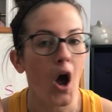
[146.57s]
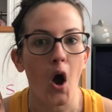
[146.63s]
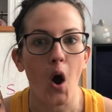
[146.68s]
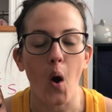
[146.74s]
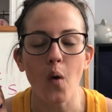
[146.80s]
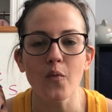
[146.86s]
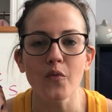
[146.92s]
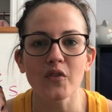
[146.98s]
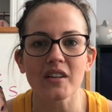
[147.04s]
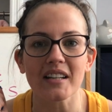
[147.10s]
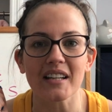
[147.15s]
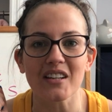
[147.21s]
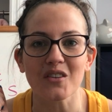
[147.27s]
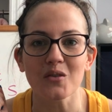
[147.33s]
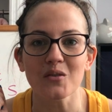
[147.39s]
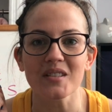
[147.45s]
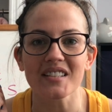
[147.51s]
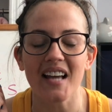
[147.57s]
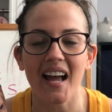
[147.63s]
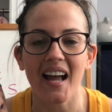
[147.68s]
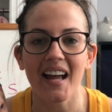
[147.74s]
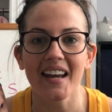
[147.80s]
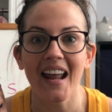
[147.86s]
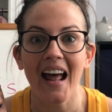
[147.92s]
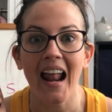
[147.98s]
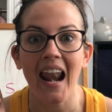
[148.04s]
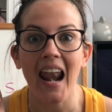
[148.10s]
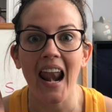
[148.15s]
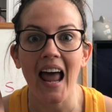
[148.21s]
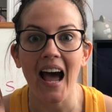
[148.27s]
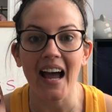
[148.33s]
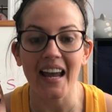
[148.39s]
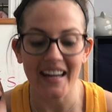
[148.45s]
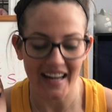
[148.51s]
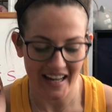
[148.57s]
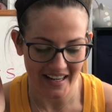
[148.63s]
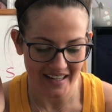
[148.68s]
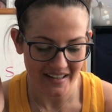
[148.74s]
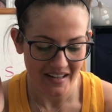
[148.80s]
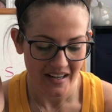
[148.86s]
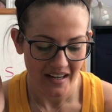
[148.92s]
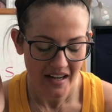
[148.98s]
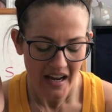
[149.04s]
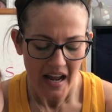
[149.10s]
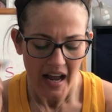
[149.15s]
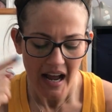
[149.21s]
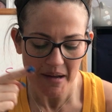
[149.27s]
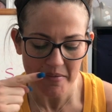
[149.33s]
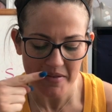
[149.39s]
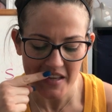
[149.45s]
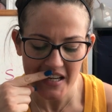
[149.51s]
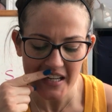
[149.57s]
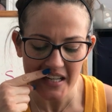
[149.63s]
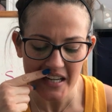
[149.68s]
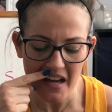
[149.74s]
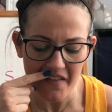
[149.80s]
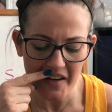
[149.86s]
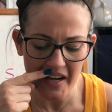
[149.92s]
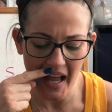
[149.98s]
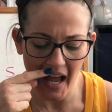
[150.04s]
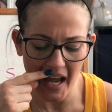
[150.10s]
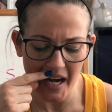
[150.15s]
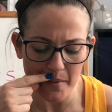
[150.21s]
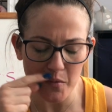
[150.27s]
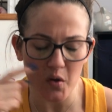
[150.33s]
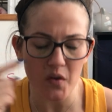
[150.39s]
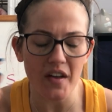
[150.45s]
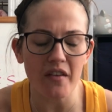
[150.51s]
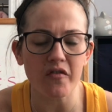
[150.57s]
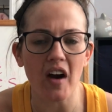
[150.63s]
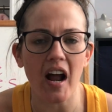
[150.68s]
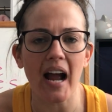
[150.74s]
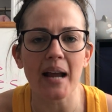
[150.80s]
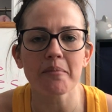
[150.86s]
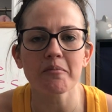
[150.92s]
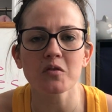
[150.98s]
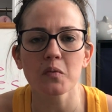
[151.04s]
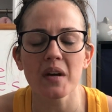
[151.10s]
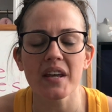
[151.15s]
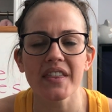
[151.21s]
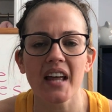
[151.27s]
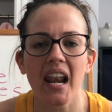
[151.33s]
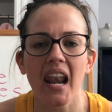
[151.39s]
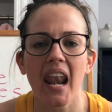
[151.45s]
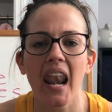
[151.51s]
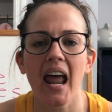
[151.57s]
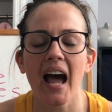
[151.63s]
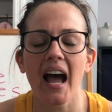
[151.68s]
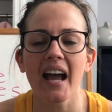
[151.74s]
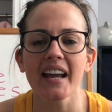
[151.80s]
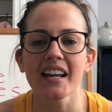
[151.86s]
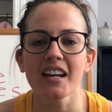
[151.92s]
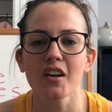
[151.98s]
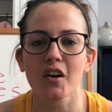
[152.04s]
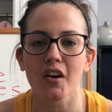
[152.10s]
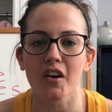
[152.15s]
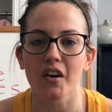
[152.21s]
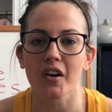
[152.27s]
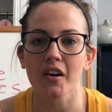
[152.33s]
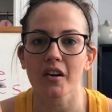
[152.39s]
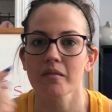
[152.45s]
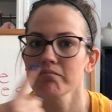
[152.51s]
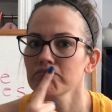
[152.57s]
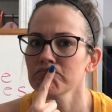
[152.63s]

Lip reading: Hopefully you said lion. I'm thinking of an animal that rhymes with liger.